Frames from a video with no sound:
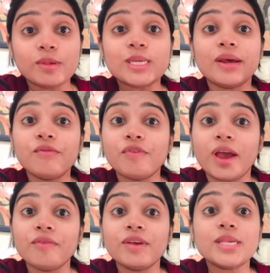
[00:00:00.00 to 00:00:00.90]
Step
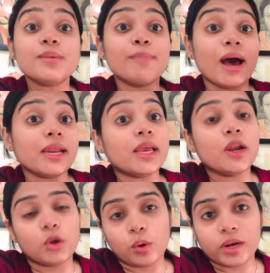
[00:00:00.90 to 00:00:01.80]
5 is
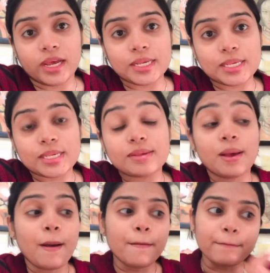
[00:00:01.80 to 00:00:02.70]
market your classes.
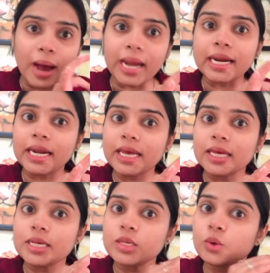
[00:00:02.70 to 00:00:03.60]

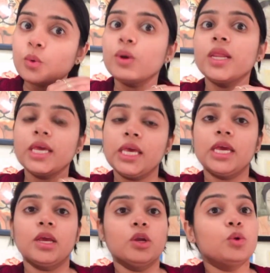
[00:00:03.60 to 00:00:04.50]
Marketing is only
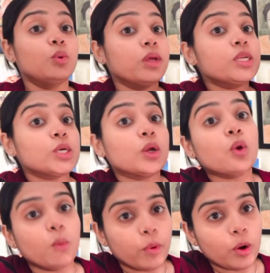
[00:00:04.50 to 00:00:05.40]
key to reach
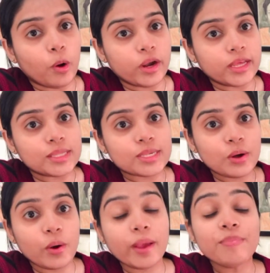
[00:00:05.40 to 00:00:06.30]
global audience.
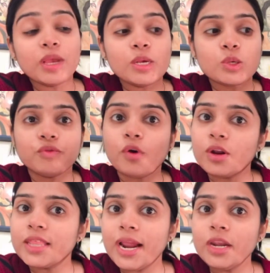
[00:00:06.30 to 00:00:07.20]
Okay, so
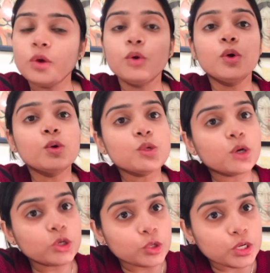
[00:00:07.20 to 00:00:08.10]
for that you use
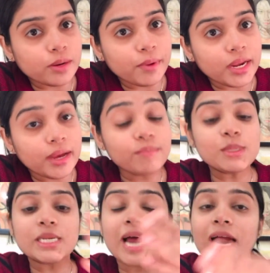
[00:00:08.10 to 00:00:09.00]
your social media.
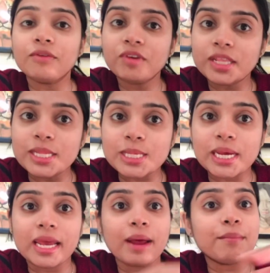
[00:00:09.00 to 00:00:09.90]
Start with
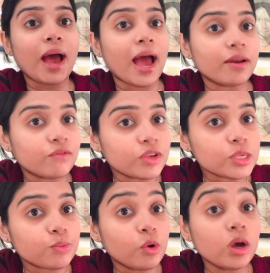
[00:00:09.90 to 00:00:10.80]
Instagram and
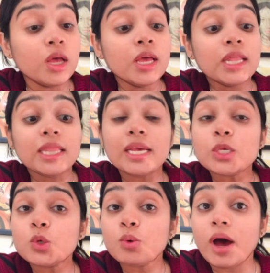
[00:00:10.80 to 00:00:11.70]
Facebook.
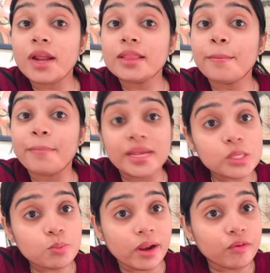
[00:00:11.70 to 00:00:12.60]
These two are the
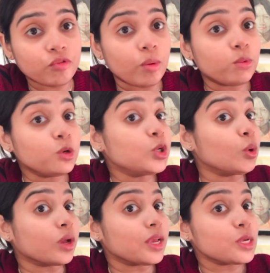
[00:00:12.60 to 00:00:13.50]
best platform to
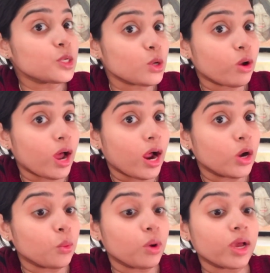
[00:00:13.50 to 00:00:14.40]
showcase your
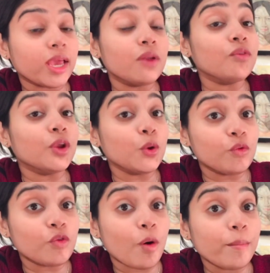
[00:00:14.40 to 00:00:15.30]
artwork in video
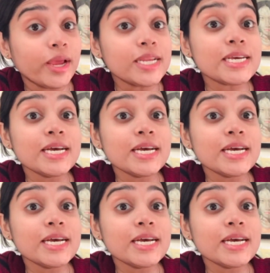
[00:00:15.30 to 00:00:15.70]
format.